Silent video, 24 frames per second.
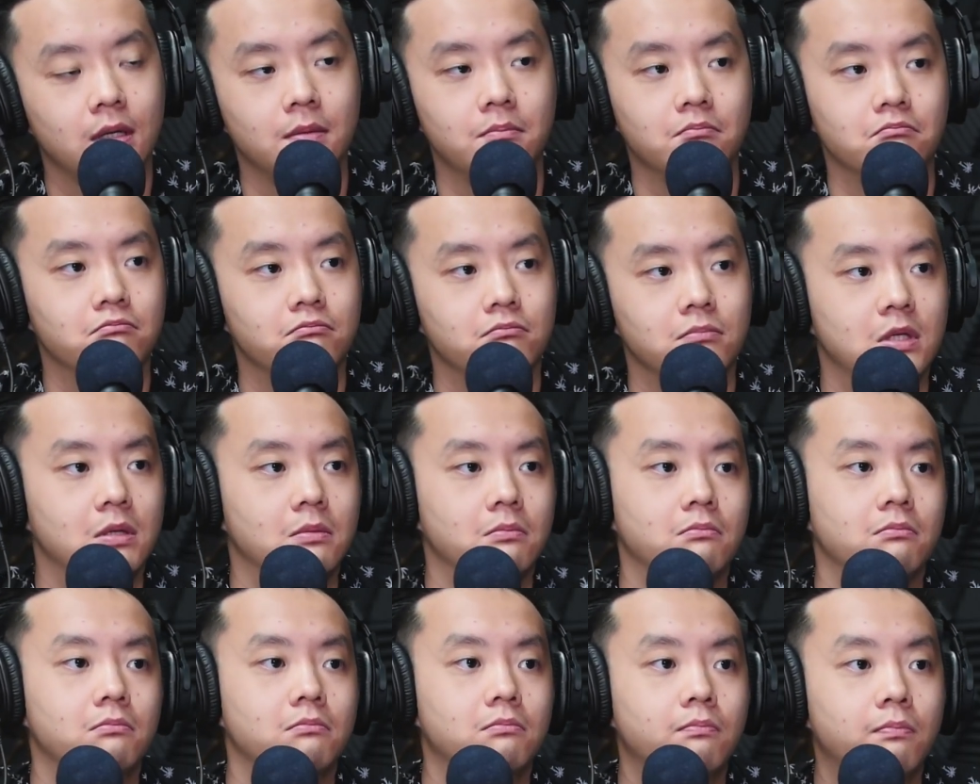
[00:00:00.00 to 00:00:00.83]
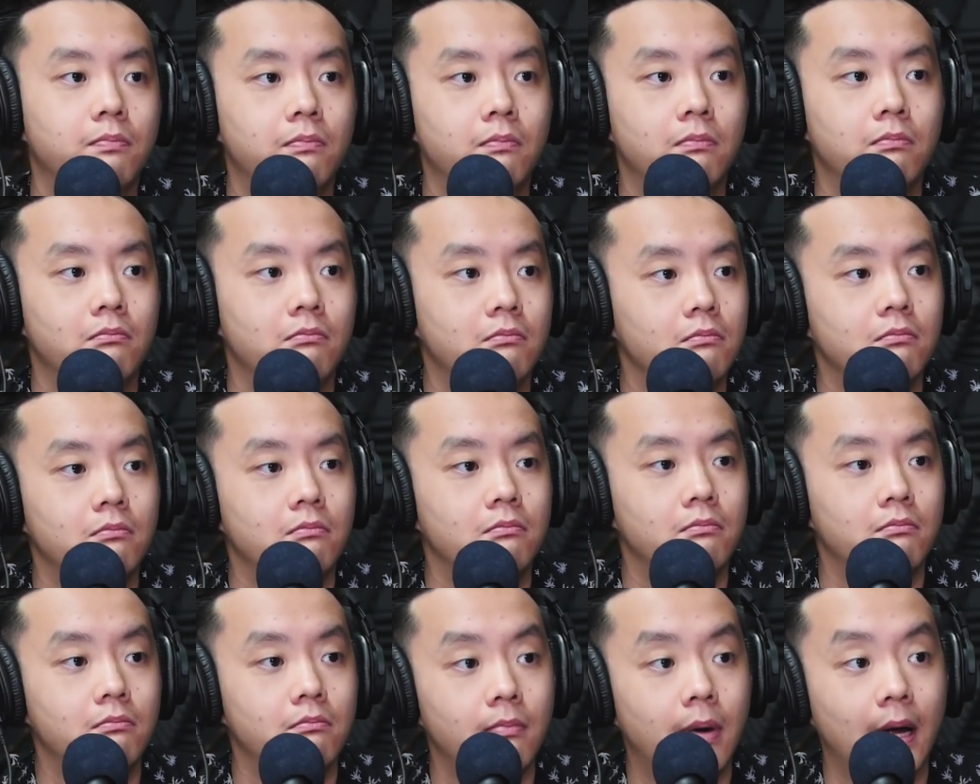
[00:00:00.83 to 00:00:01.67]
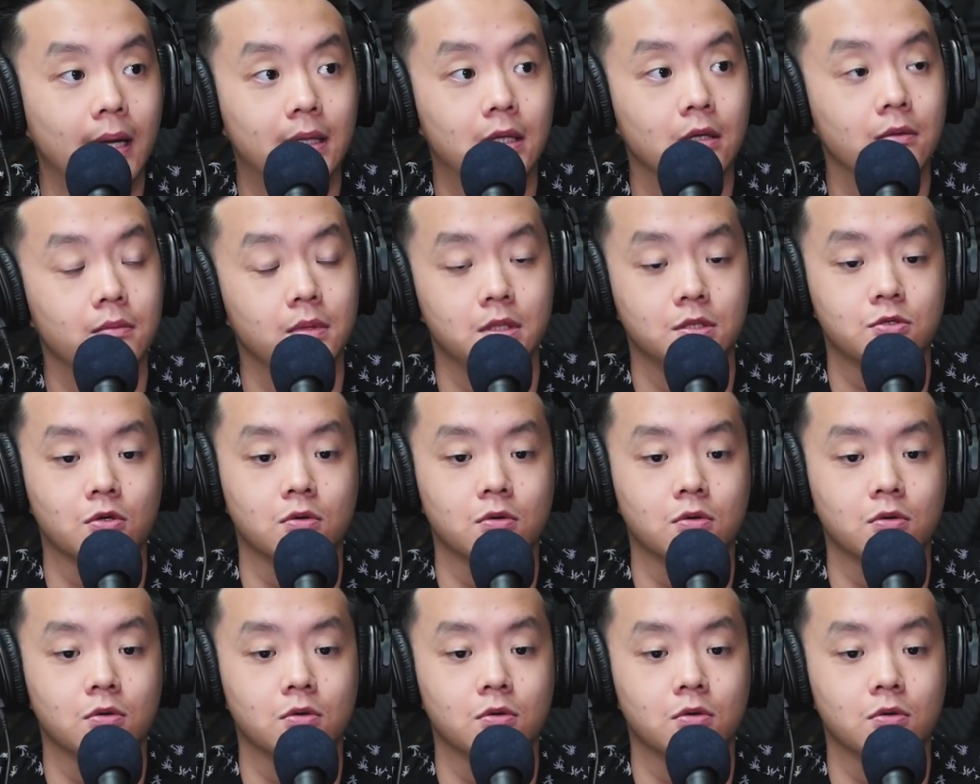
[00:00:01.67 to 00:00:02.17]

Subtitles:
It didn't matter me.